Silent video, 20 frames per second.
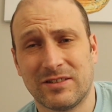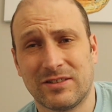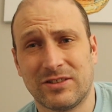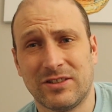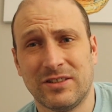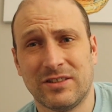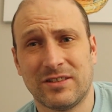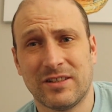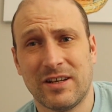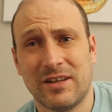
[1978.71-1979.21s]

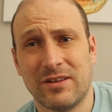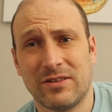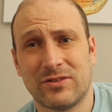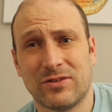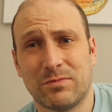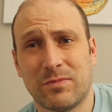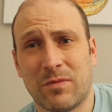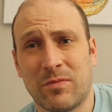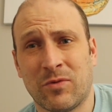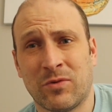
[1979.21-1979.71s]
Cheat day,
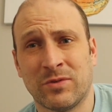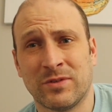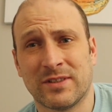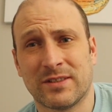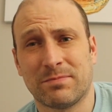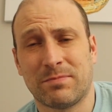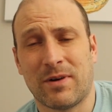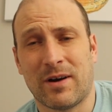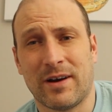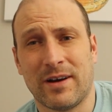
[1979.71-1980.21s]
Super Bowl
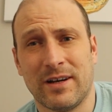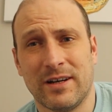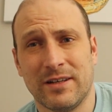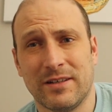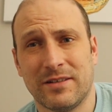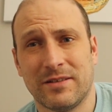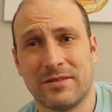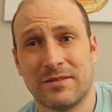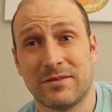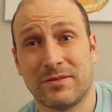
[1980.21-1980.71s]

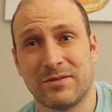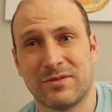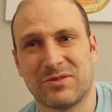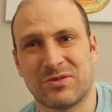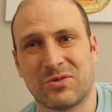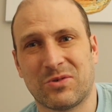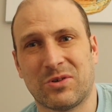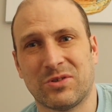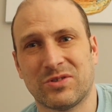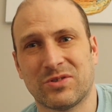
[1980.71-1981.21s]
inspired.
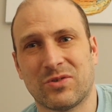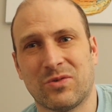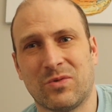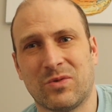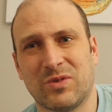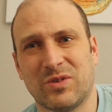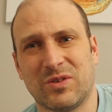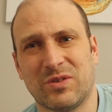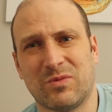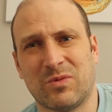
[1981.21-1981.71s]

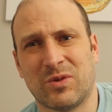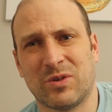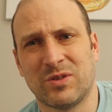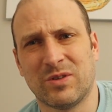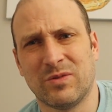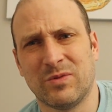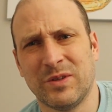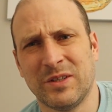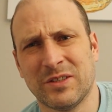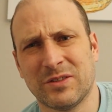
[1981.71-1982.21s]
Costco
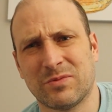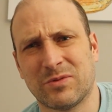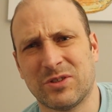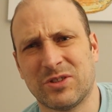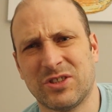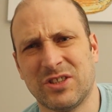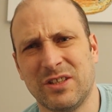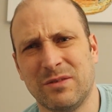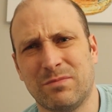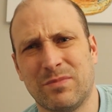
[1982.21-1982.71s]
wings were
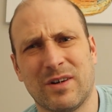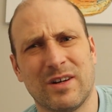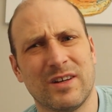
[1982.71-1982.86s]
cheap,